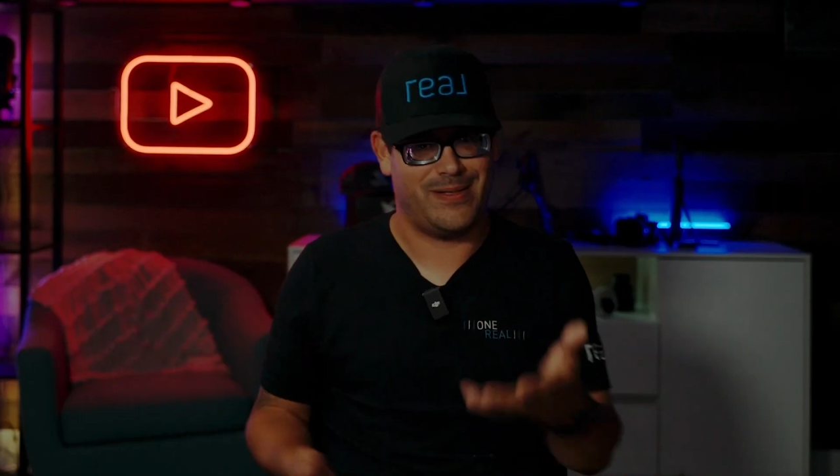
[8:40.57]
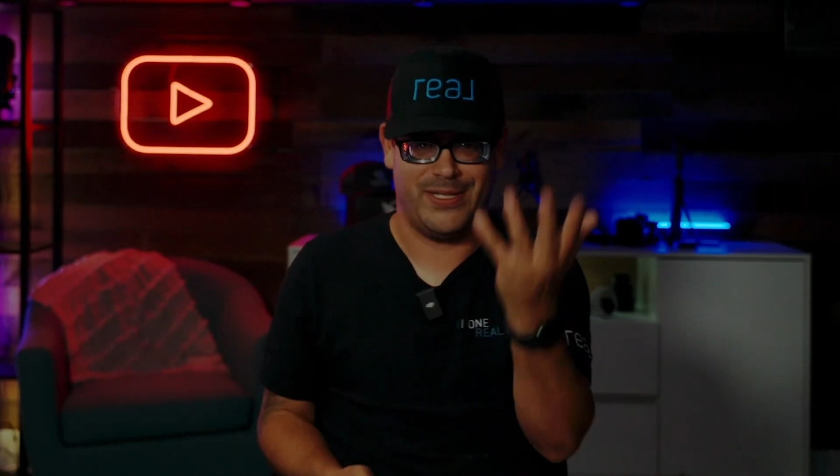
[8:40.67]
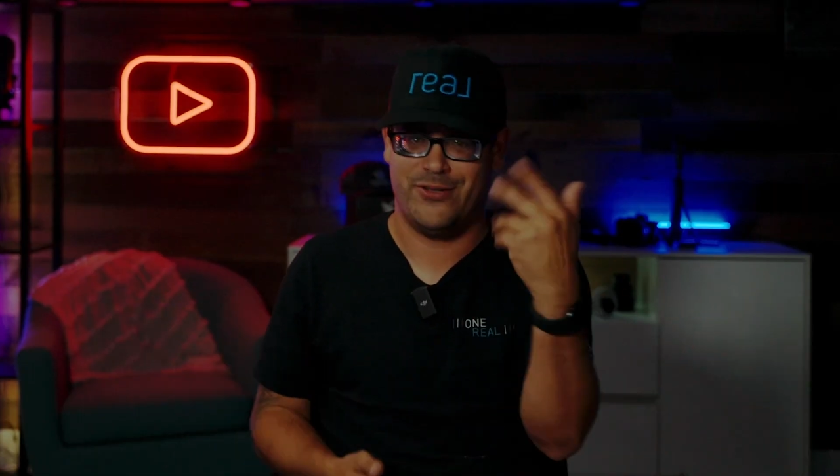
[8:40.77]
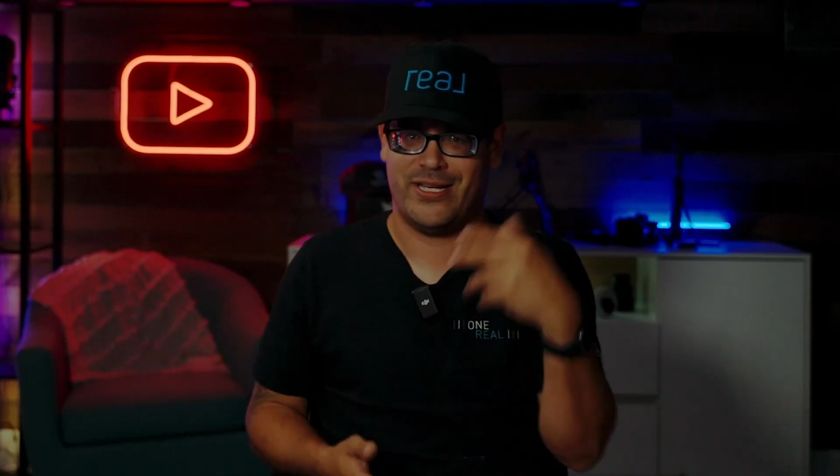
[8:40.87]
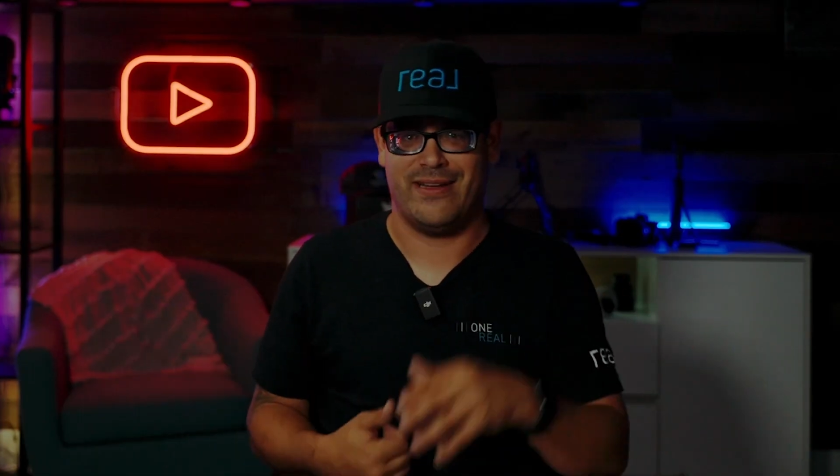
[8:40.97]
I
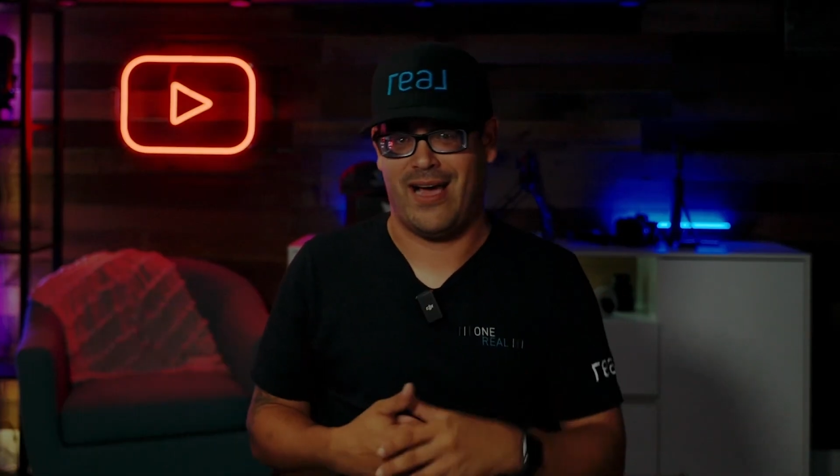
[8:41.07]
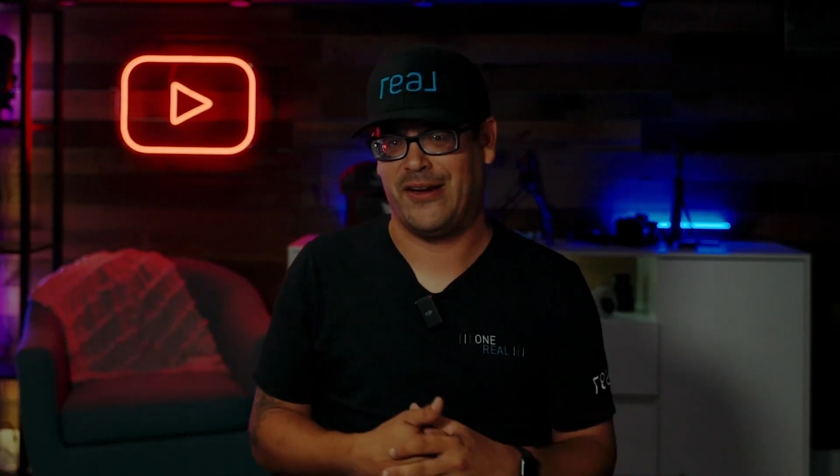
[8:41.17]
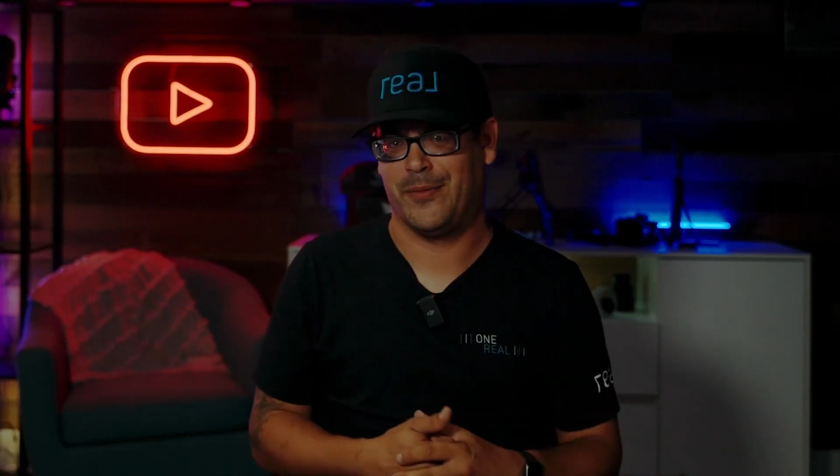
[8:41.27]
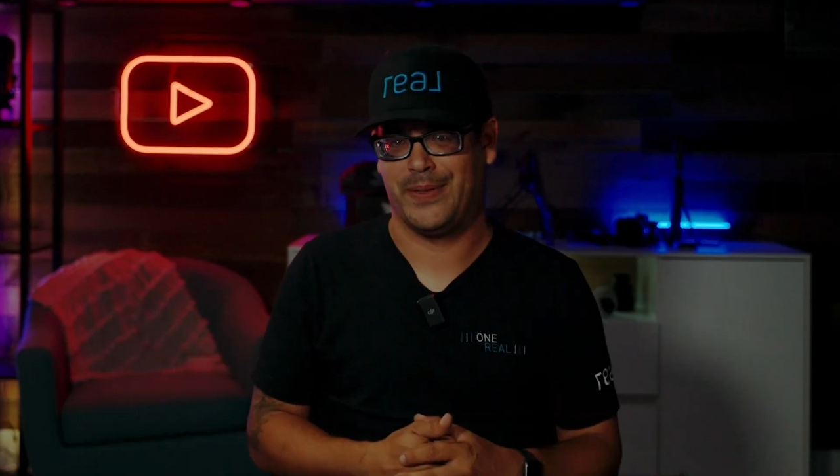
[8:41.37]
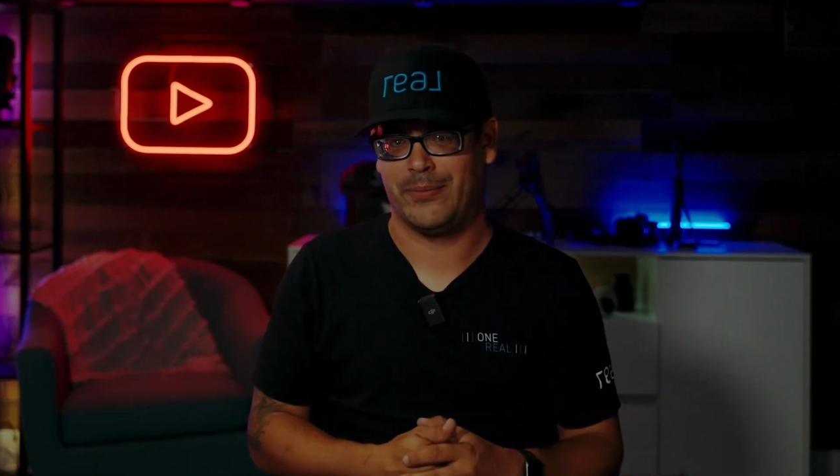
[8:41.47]
mean, you can
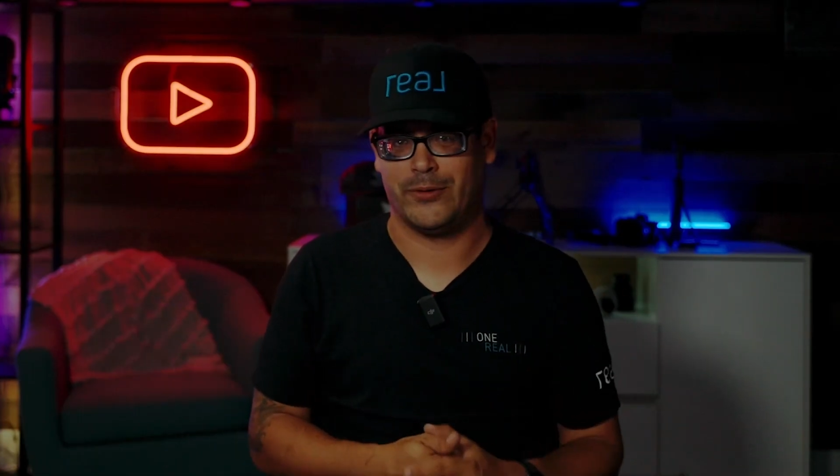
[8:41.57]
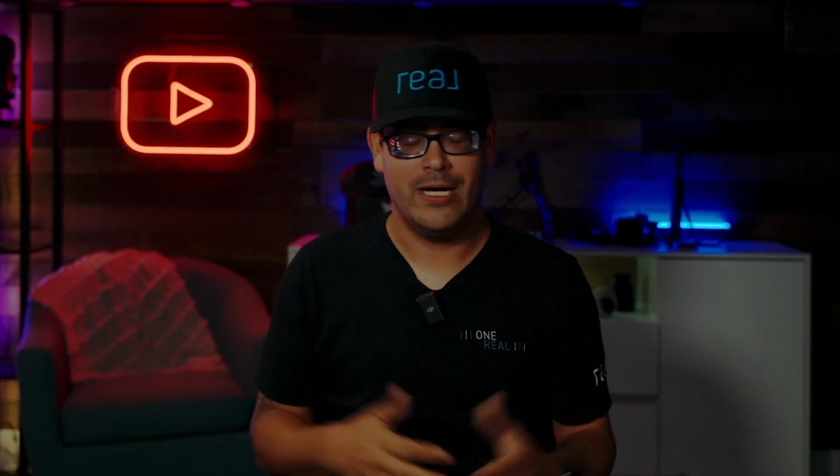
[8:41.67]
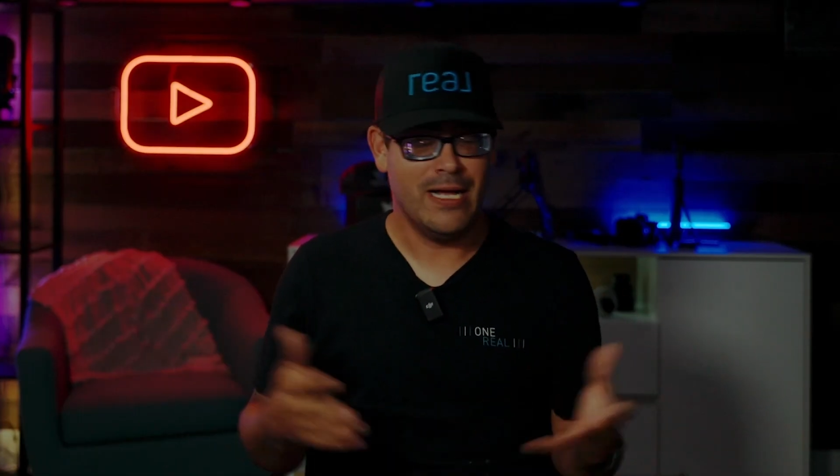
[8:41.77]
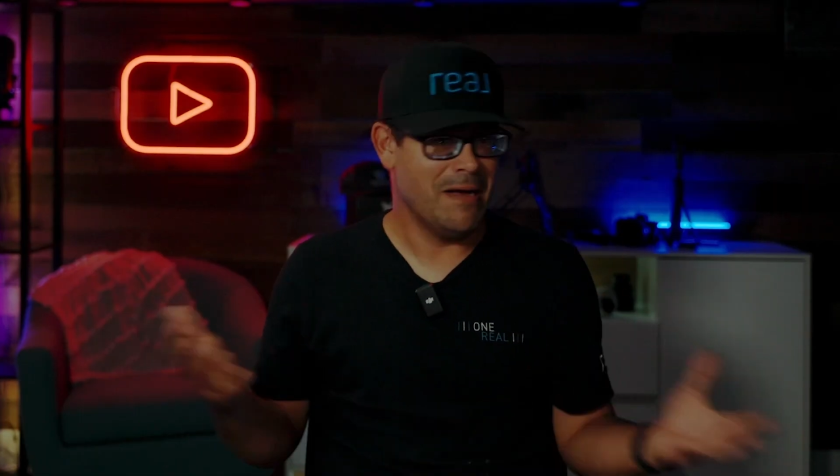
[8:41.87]
hire people,